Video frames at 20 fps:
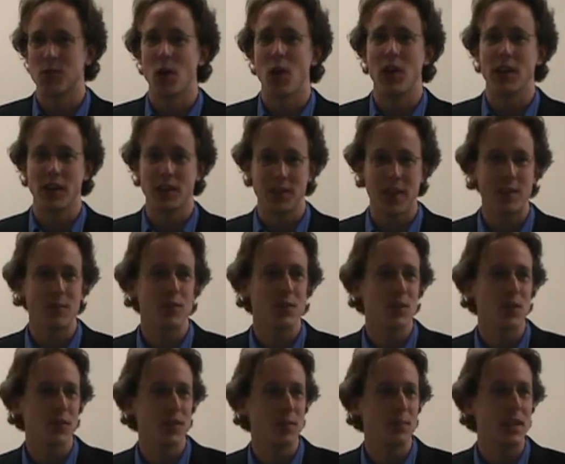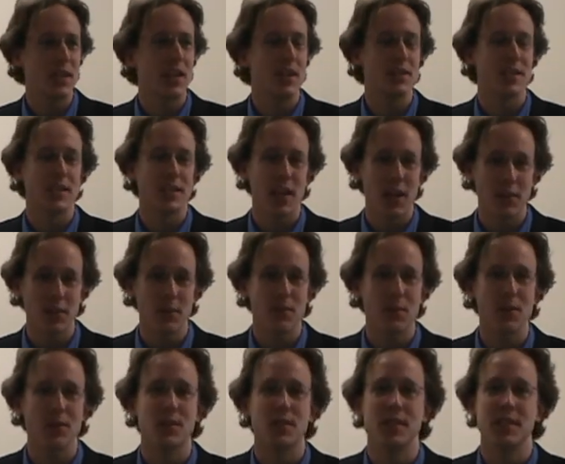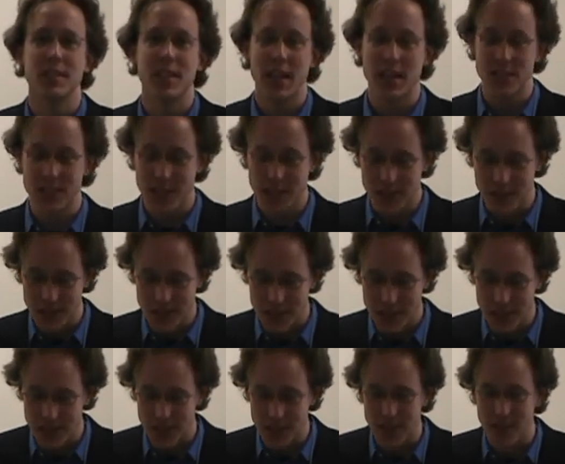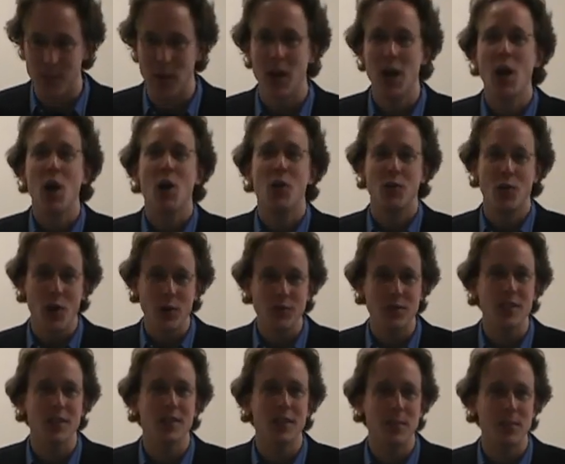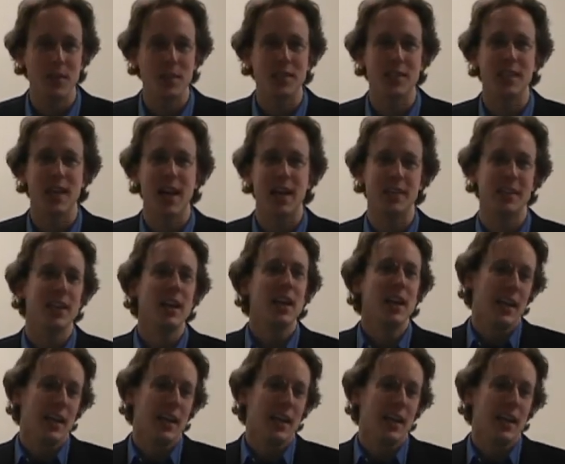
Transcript: wrong, and that was only because another person testing the system wrote to them and said,